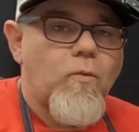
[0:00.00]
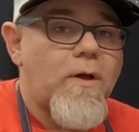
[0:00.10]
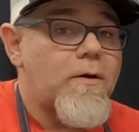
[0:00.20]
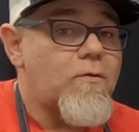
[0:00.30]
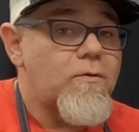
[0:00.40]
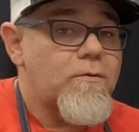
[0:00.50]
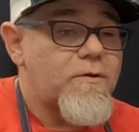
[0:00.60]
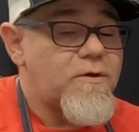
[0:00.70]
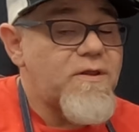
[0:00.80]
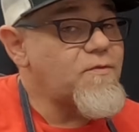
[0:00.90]
Well,
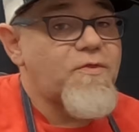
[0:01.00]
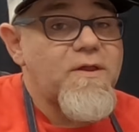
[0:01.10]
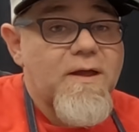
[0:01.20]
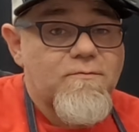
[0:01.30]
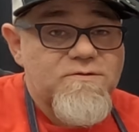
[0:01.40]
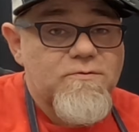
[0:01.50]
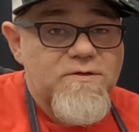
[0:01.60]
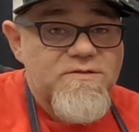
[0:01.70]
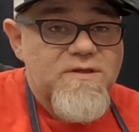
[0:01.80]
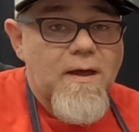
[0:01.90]
you didn't think I was going
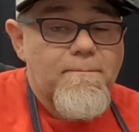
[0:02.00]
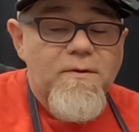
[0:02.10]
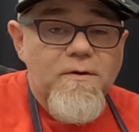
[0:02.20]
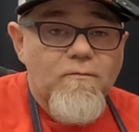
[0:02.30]
to stop at